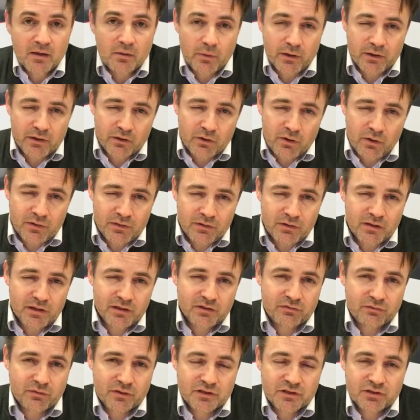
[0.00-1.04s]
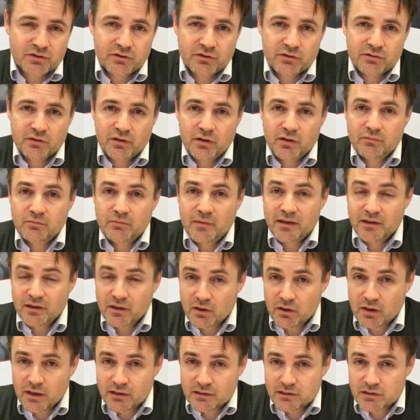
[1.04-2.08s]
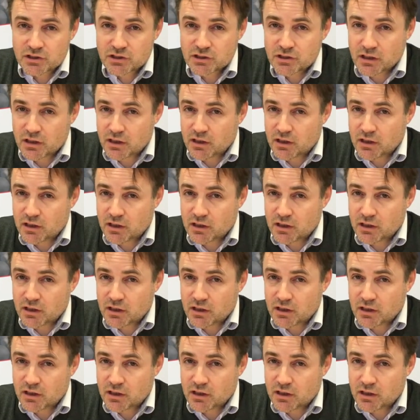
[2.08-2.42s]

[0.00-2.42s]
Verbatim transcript: When you go in the literature, on my knowledge,